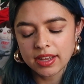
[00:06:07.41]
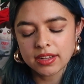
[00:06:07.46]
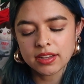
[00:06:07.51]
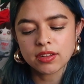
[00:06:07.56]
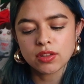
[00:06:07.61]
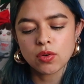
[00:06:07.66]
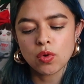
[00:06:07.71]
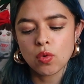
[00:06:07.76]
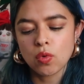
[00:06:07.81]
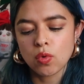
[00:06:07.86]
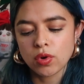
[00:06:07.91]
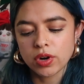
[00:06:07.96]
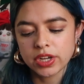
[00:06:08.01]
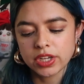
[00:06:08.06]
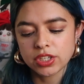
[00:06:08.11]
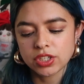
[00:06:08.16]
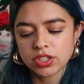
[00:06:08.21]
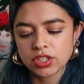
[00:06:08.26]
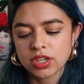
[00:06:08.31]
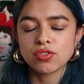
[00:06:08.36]
and then the
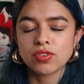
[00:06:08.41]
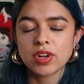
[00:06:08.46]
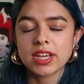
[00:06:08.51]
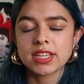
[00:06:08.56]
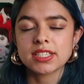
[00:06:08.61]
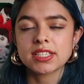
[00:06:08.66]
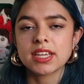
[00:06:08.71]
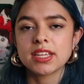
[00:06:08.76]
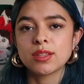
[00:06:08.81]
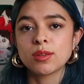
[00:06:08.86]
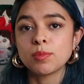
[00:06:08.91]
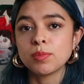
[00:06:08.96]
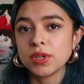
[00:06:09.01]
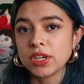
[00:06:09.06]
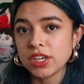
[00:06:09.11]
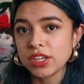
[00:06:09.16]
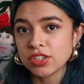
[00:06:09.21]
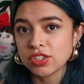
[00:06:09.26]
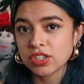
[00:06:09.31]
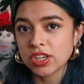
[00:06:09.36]
orange dress and the
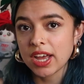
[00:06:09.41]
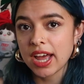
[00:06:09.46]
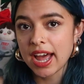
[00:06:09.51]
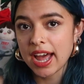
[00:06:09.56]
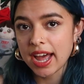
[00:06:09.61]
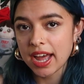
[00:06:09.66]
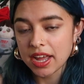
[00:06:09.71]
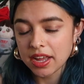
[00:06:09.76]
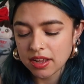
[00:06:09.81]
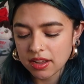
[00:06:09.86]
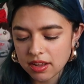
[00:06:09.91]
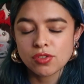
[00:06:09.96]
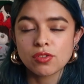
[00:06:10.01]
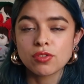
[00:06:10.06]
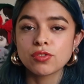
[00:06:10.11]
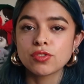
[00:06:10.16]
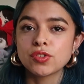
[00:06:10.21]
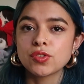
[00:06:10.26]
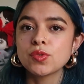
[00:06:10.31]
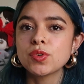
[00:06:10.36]
peach hat. So
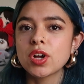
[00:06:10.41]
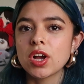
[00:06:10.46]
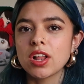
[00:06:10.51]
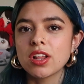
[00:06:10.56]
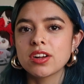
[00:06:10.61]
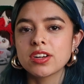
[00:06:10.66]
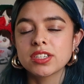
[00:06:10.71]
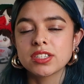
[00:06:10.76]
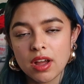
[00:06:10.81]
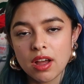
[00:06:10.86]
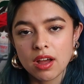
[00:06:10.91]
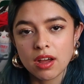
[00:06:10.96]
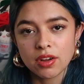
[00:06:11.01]
those two colors